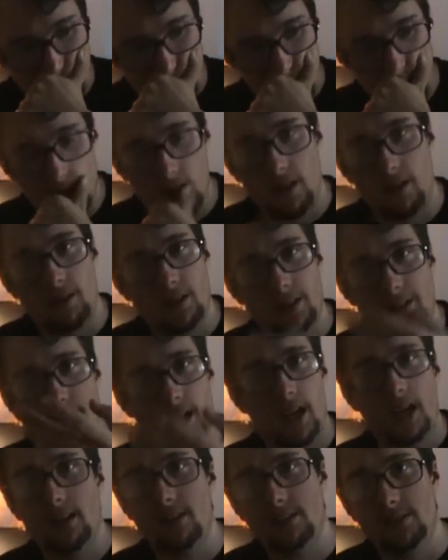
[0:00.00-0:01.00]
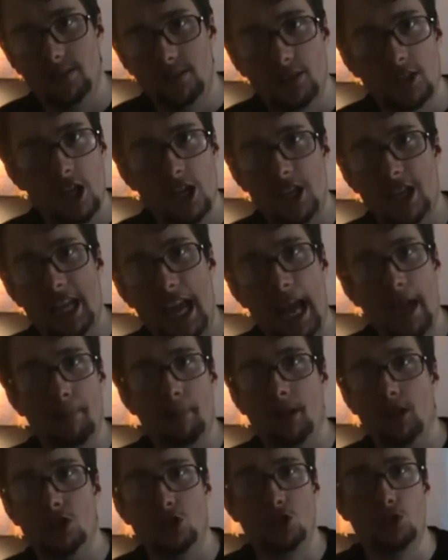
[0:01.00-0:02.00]
you know it does
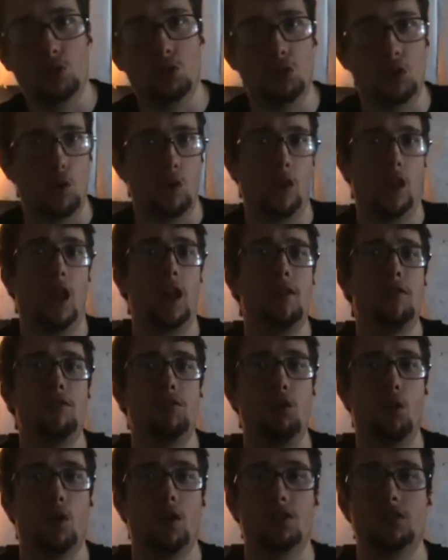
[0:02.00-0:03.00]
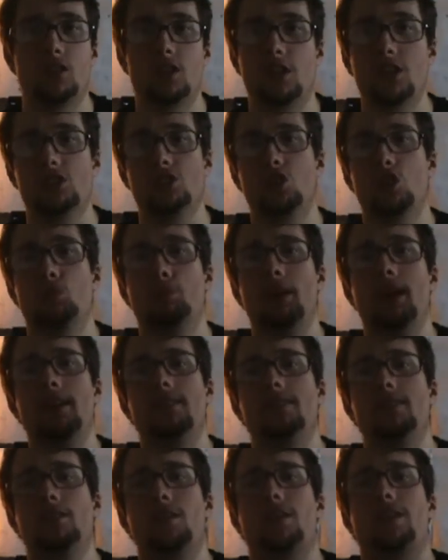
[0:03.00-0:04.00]
damage to your life force because you're
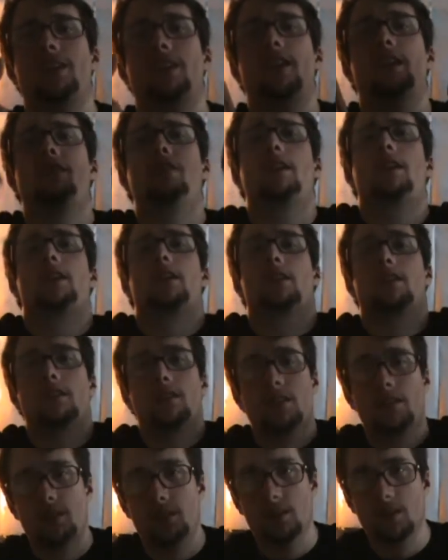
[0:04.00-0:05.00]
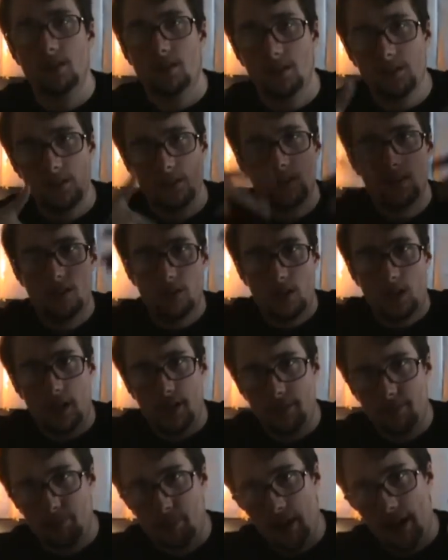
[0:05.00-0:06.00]
base you're giving
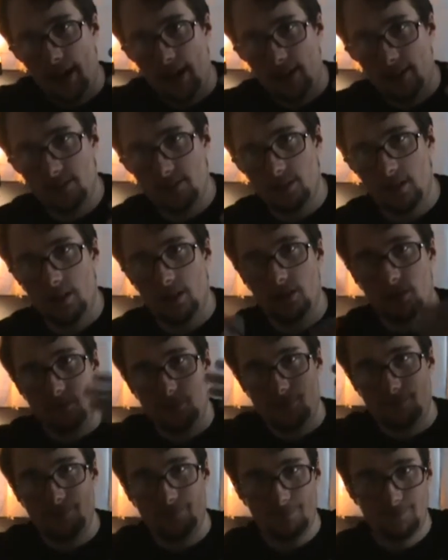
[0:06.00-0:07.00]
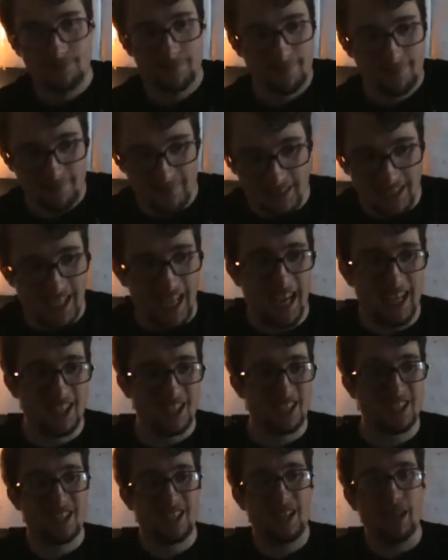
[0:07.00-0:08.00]
life back, so you can't
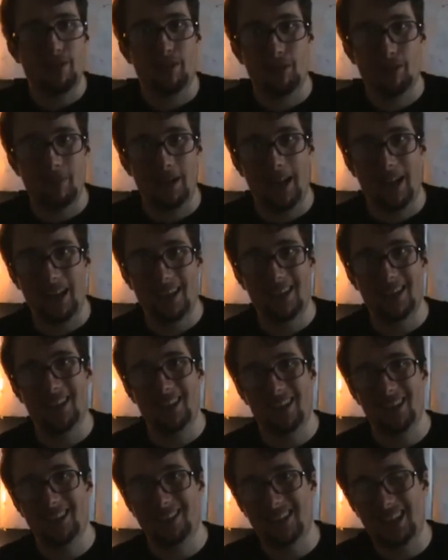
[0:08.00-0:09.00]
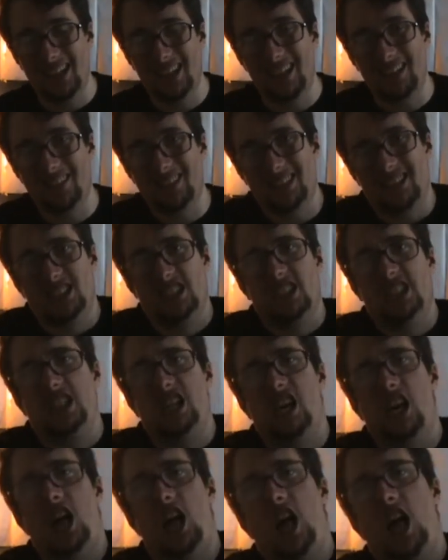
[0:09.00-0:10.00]
just give it back. You know it's gotta go
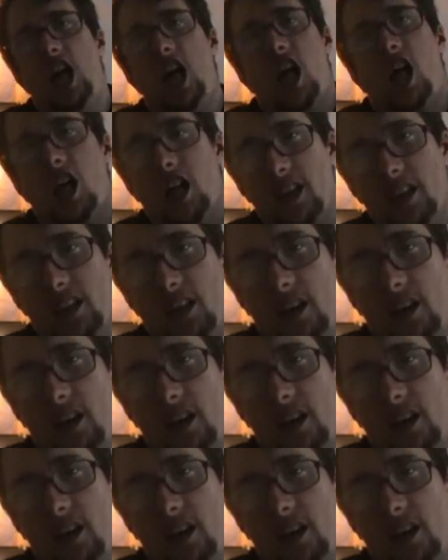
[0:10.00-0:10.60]
you